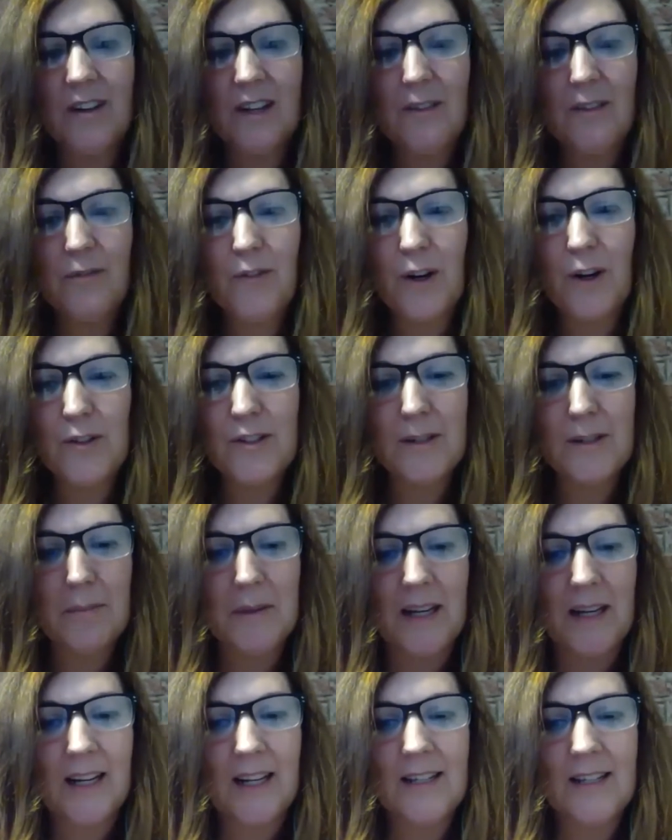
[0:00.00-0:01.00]
you've frozen a
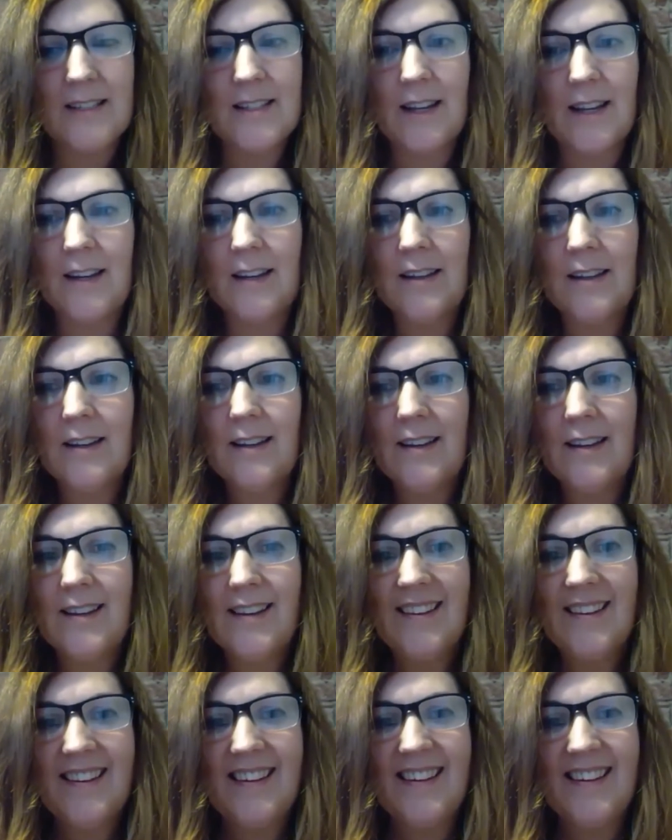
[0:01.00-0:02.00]
bit, Lisa.
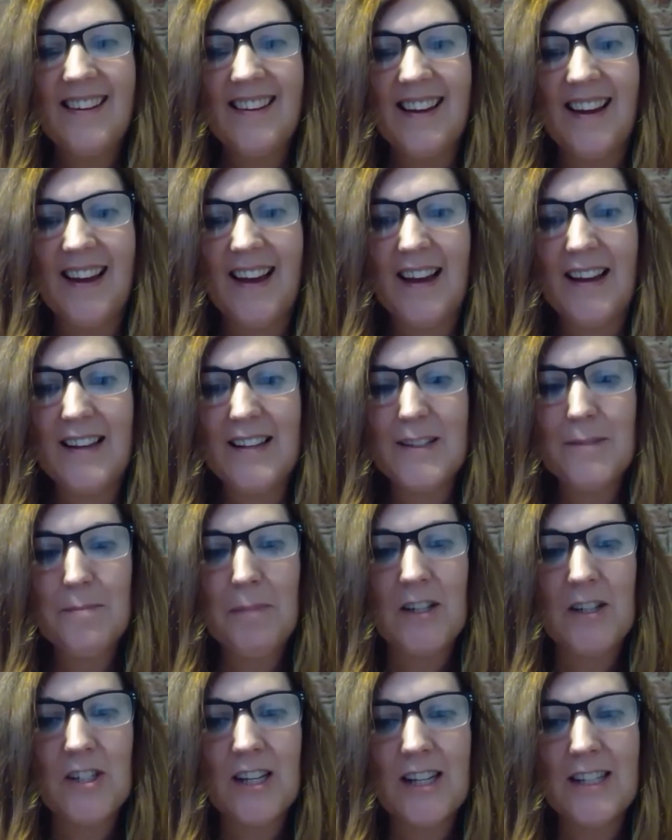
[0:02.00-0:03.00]

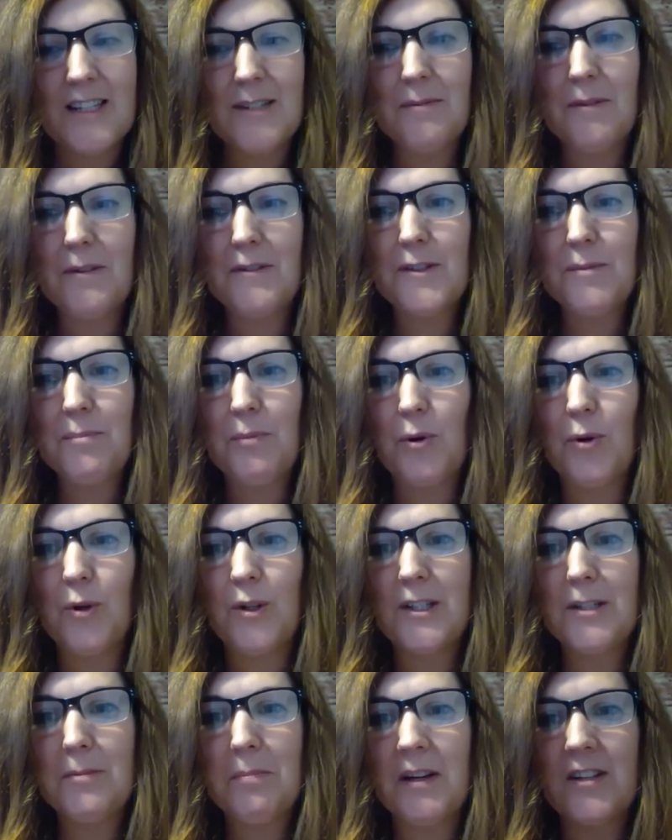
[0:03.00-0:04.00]
Specialism of sport
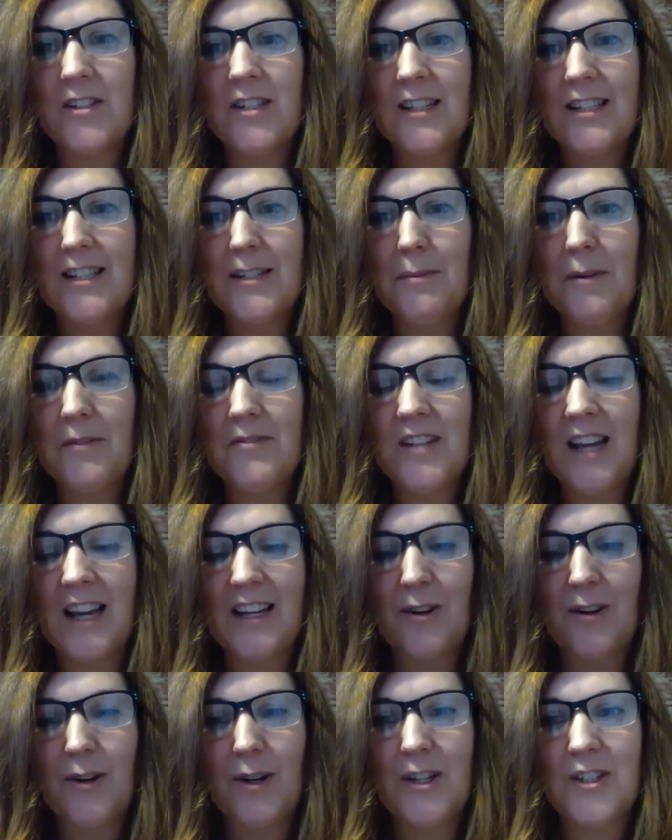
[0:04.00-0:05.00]
and specialism of
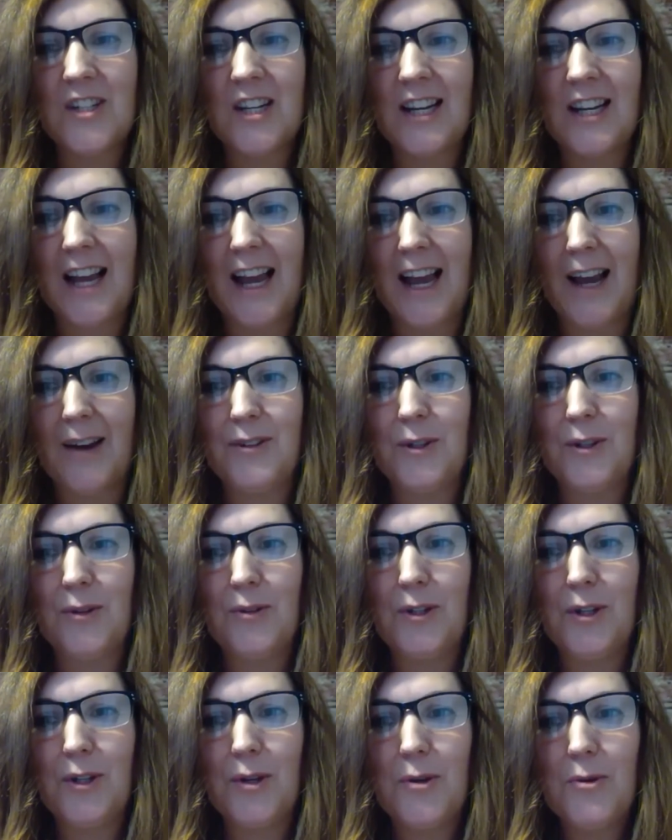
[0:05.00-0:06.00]
technology, and how you
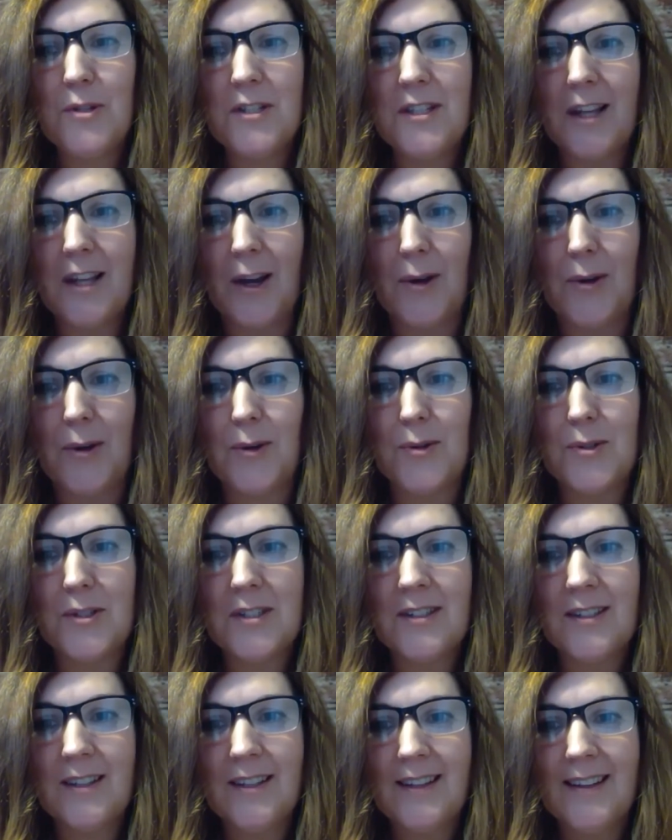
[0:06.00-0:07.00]
use
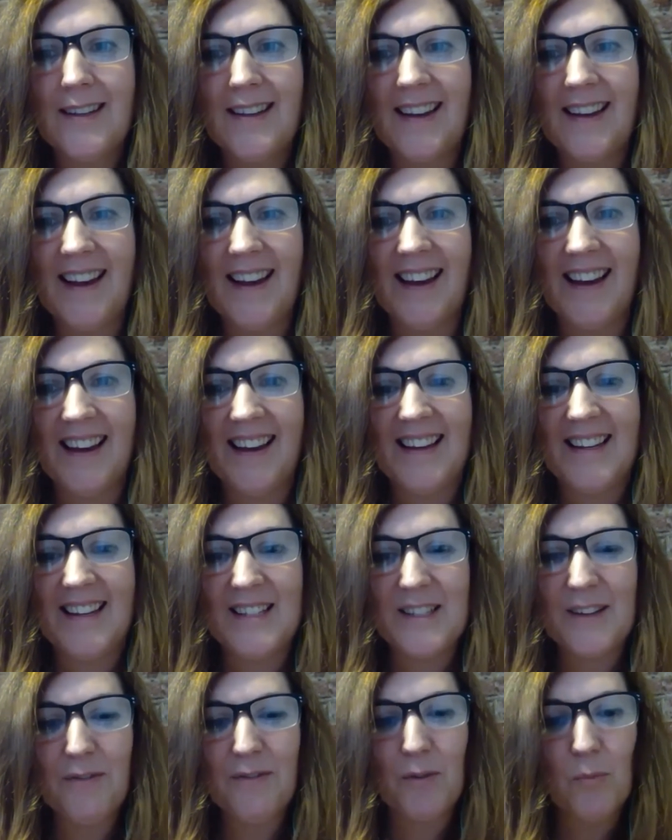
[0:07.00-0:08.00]
those in
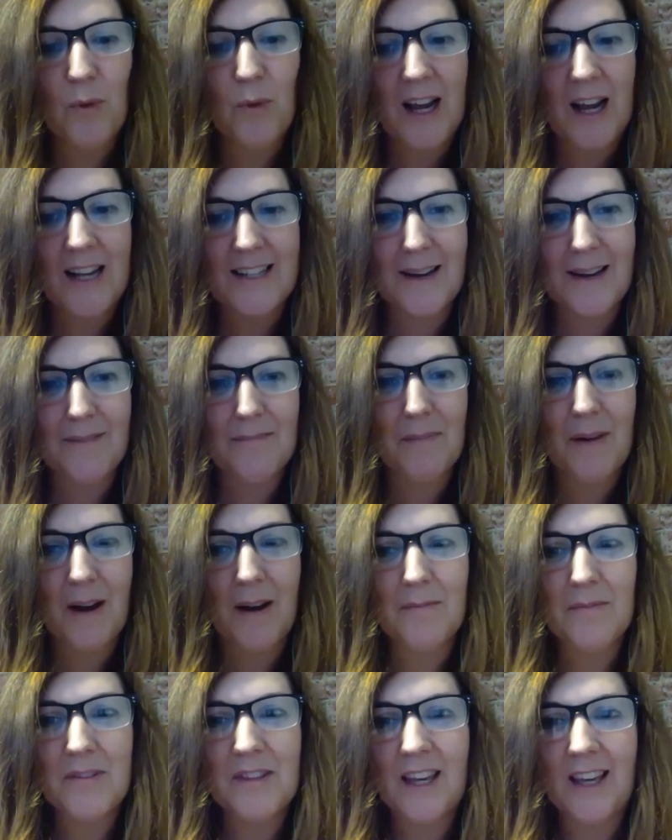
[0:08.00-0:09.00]
different ways.
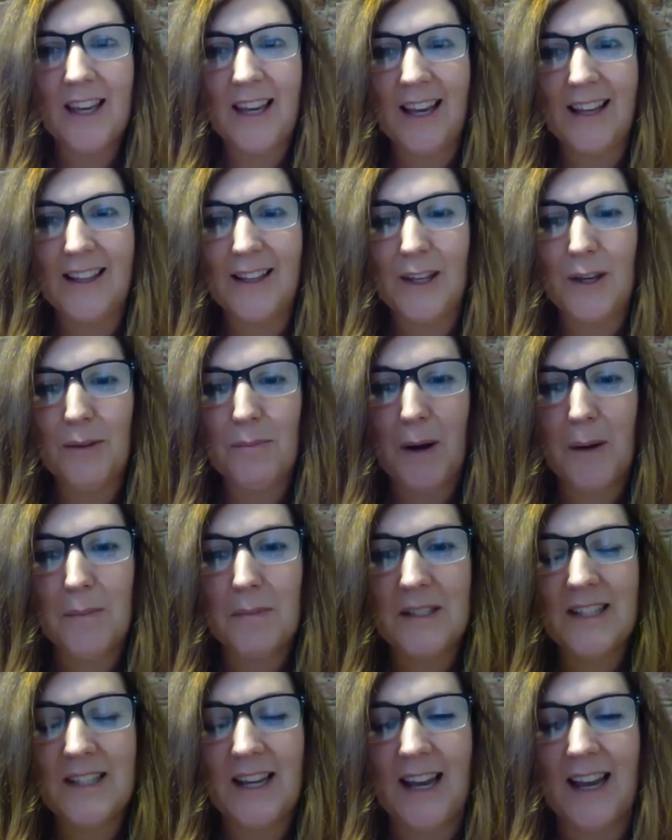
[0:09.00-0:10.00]
I'm thinking that you might be
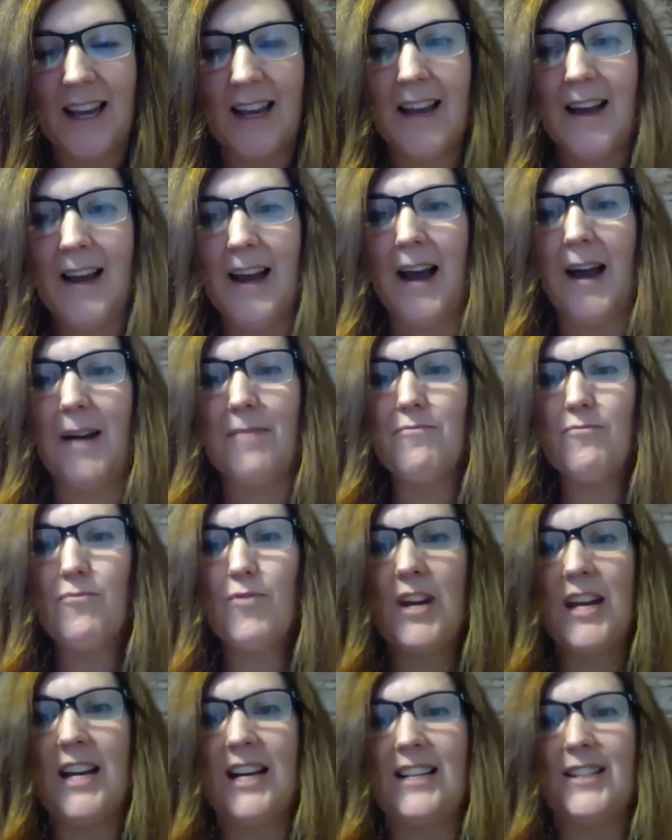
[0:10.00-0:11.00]
saying. I'm
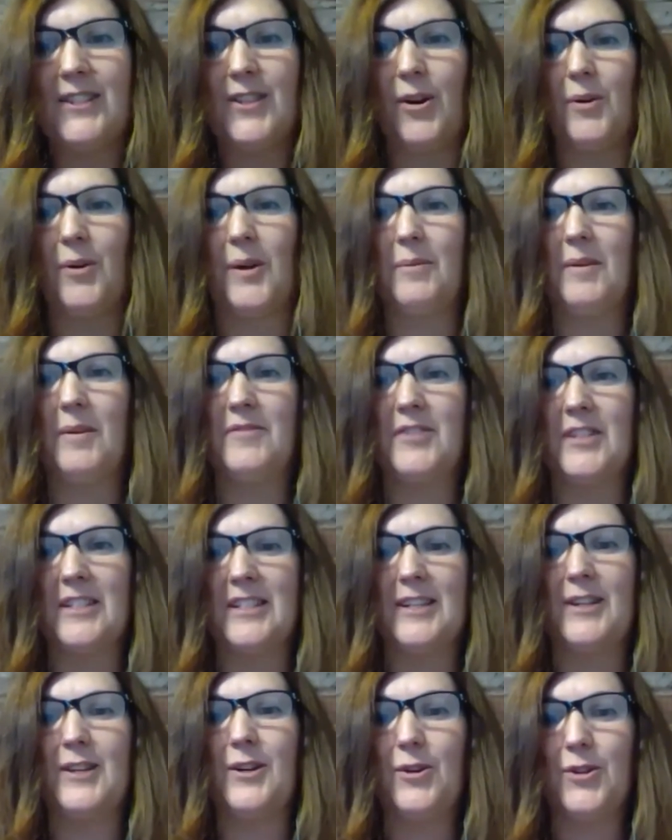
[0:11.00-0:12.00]
really sorry, we've just
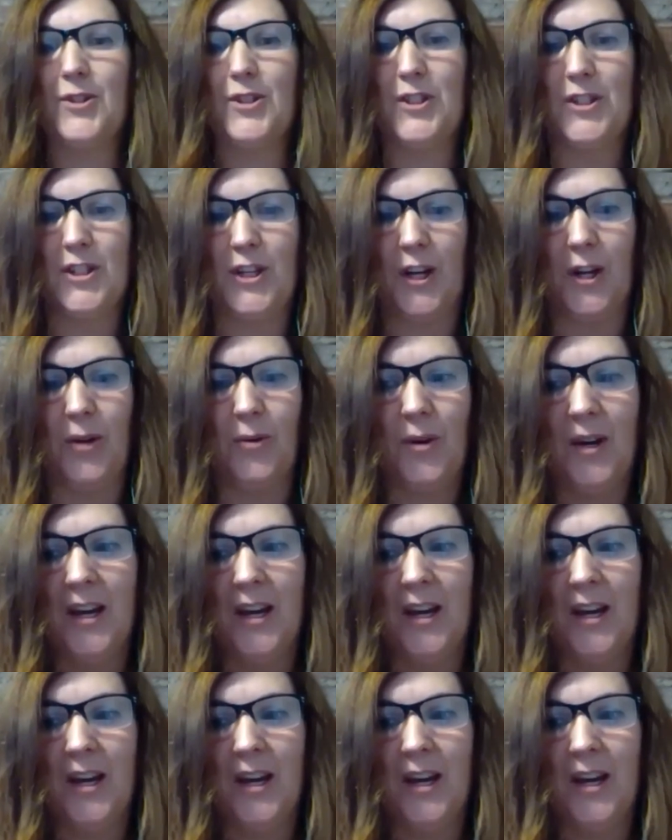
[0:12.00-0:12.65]
lost you,